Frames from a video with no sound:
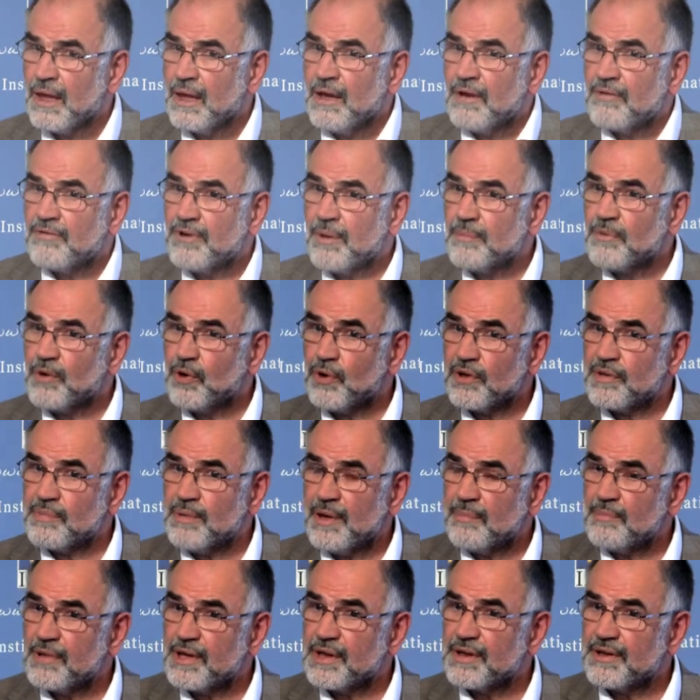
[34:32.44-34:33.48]
from those member
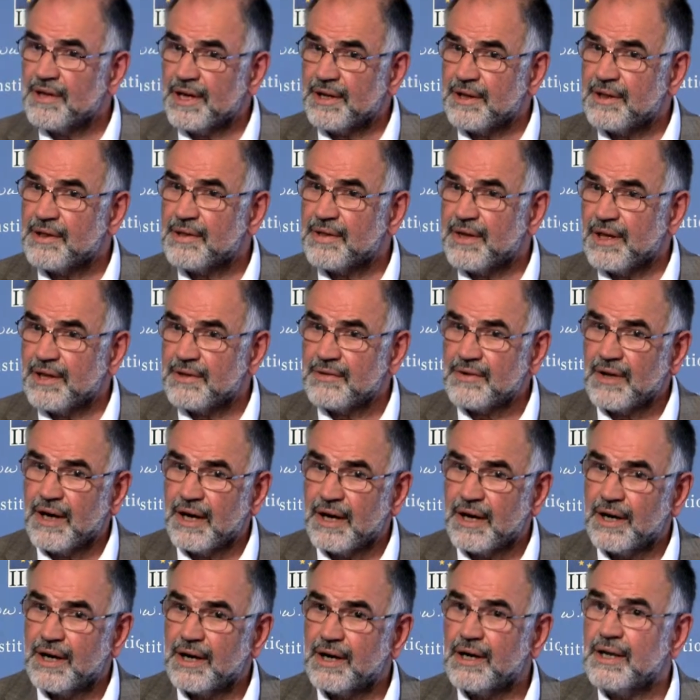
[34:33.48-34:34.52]
states that
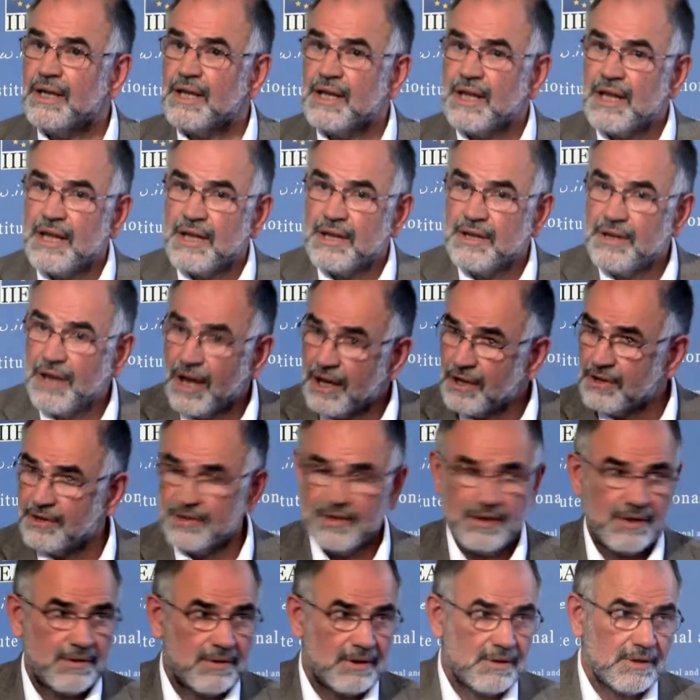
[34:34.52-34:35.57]
are not,
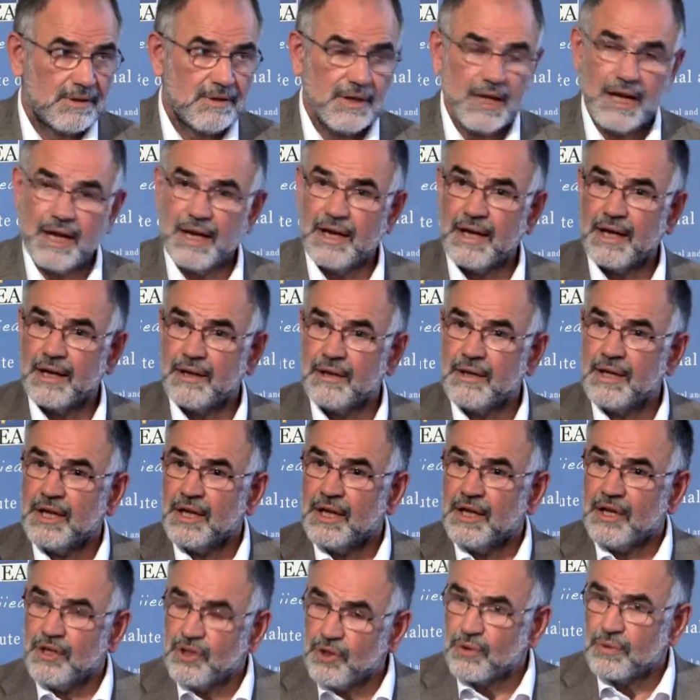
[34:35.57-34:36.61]

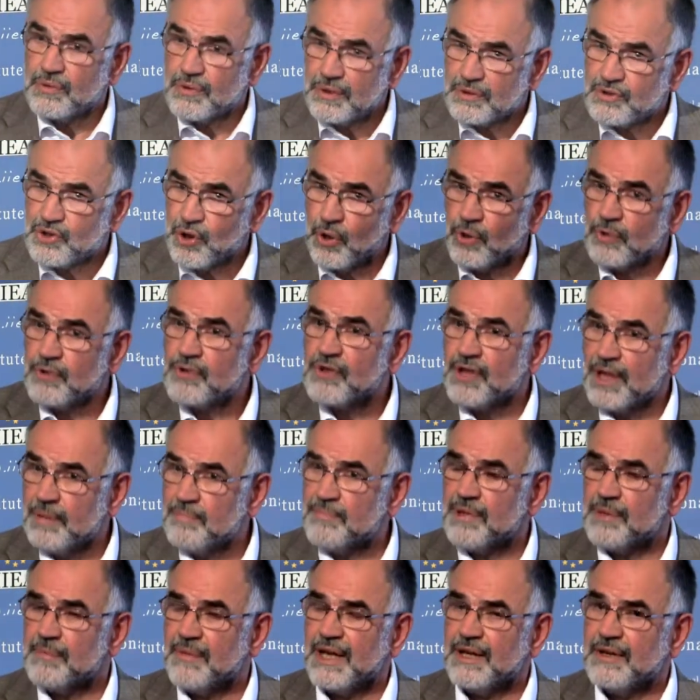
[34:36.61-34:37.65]
don't
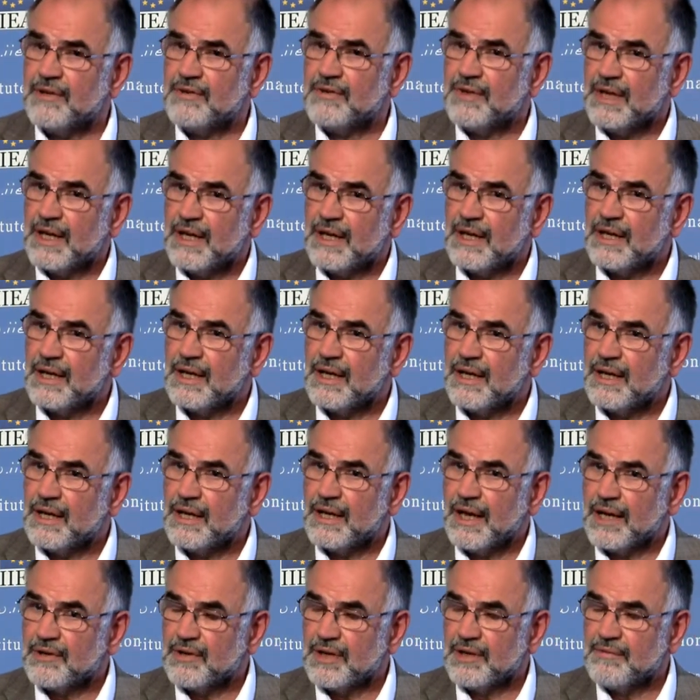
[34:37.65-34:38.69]
implement
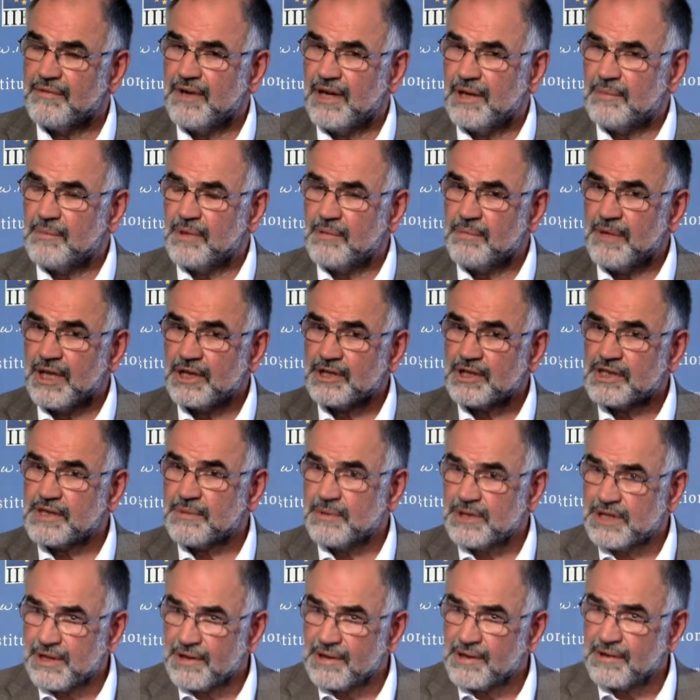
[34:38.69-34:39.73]
agri-environment measures, which
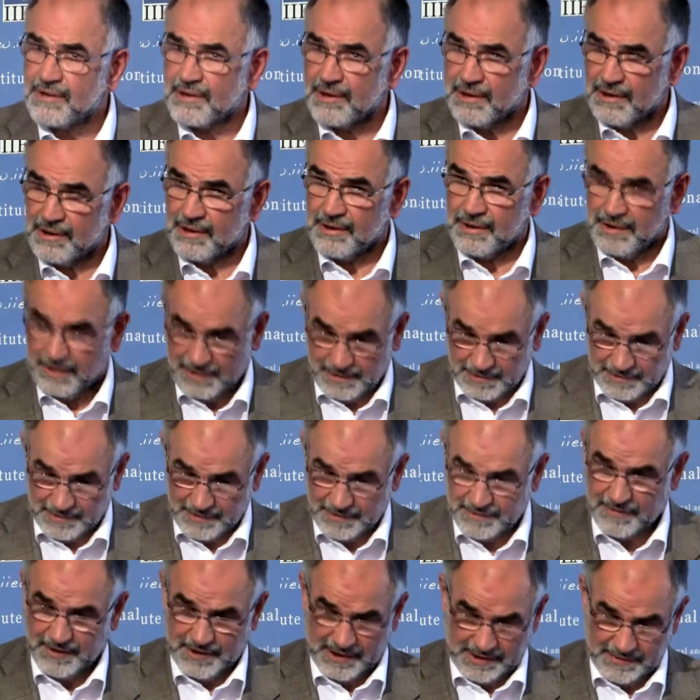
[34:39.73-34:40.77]
are
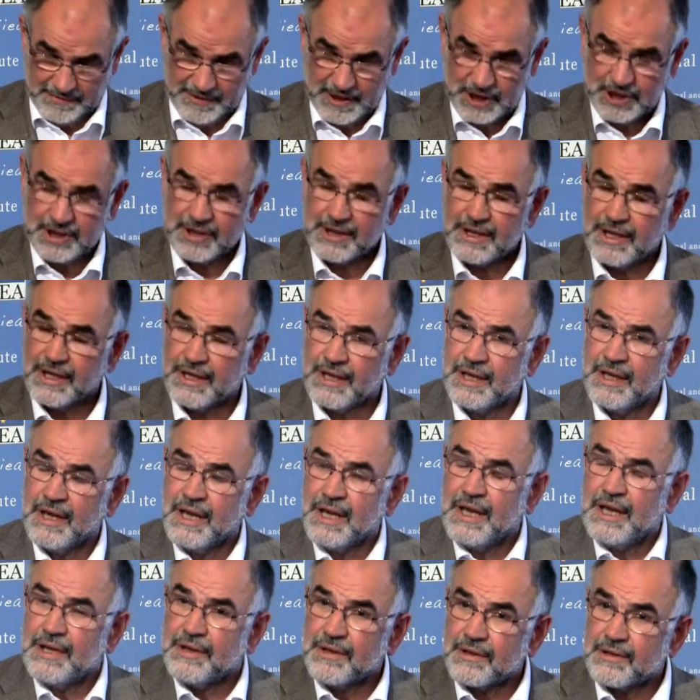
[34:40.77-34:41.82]
sufficiently
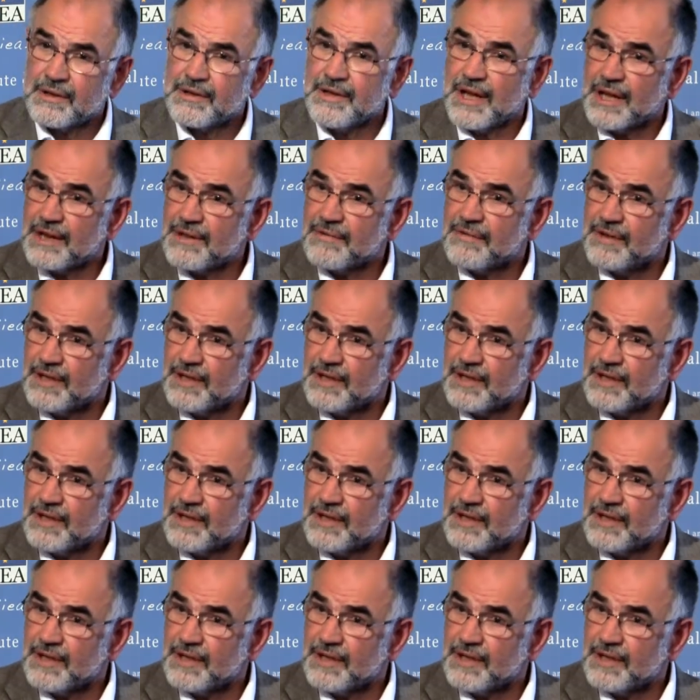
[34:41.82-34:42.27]
successful